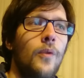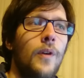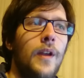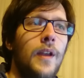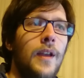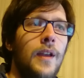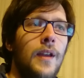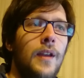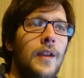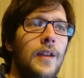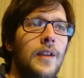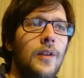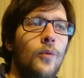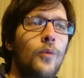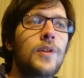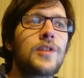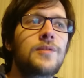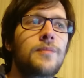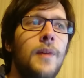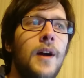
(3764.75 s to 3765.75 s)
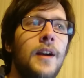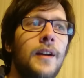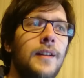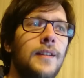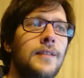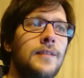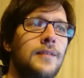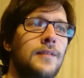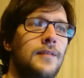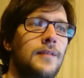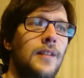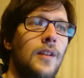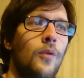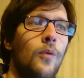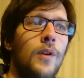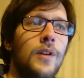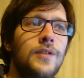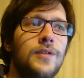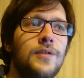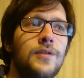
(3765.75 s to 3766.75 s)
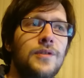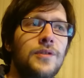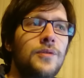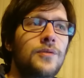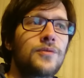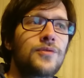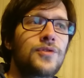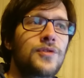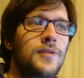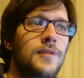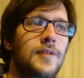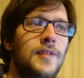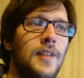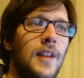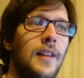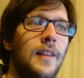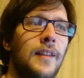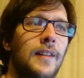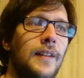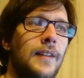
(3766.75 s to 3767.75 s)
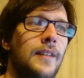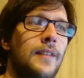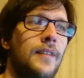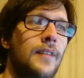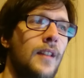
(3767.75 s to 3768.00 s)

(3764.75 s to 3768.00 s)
uh, in which market they want to sell the,